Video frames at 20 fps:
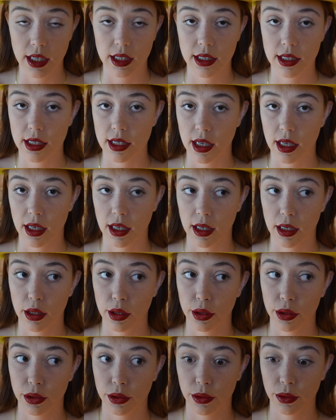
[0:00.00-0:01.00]
See
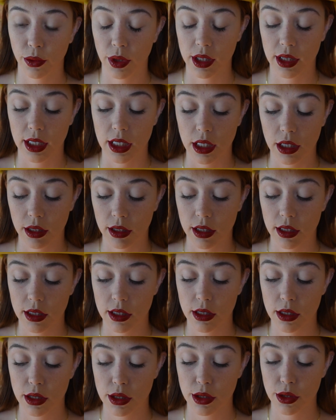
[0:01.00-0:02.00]
what the deal
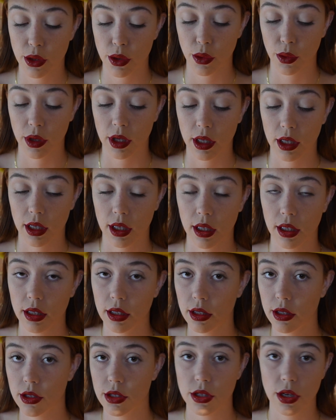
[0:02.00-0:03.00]
is
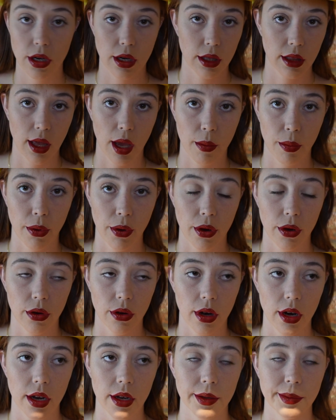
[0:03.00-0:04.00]
with starting that
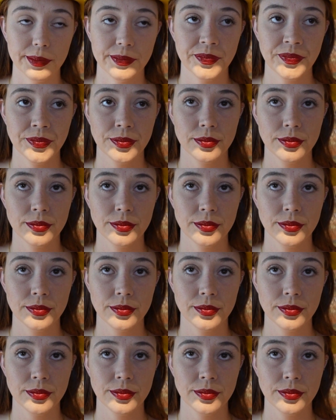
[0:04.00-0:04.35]
program.